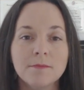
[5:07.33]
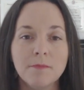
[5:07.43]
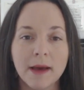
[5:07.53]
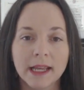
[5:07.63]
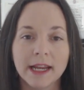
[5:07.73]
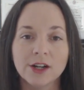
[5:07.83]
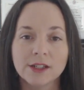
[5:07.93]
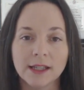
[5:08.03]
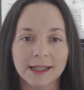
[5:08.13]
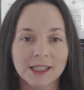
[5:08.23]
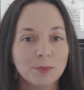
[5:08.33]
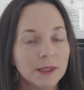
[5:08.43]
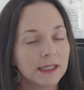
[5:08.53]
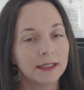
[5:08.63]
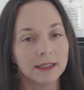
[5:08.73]
Medicare
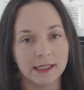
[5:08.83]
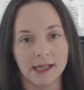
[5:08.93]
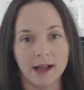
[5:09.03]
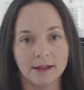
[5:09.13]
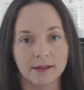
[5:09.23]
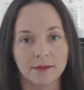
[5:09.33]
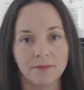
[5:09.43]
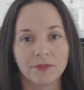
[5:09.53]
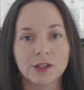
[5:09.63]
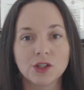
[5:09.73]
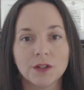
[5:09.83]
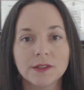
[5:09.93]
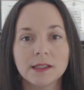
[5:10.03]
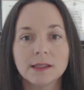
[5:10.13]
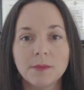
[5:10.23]
explicitly says the
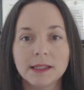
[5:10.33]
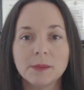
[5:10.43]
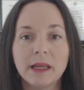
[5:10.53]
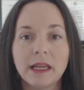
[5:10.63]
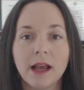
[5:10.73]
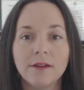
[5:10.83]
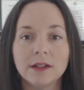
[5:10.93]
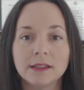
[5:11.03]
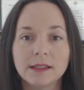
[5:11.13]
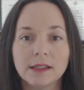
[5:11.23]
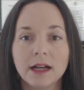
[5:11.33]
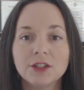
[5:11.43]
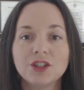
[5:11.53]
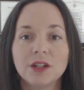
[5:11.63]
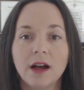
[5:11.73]
services must be of
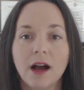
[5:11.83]
such